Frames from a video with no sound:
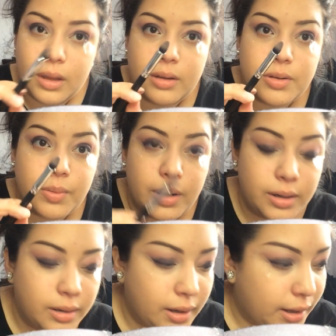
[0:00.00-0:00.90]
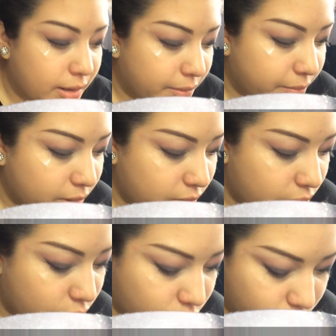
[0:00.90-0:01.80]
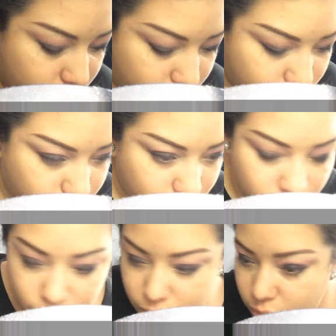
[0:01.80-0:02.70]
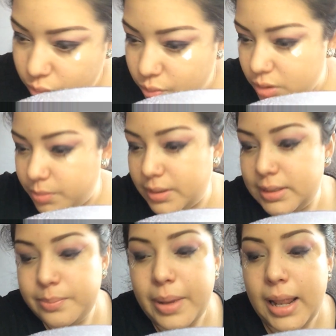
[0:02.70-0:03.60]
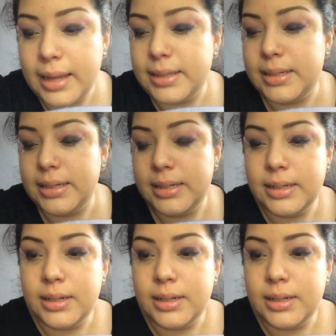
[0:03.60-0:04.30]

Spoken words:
this one, and I'm going to use, where's my palette?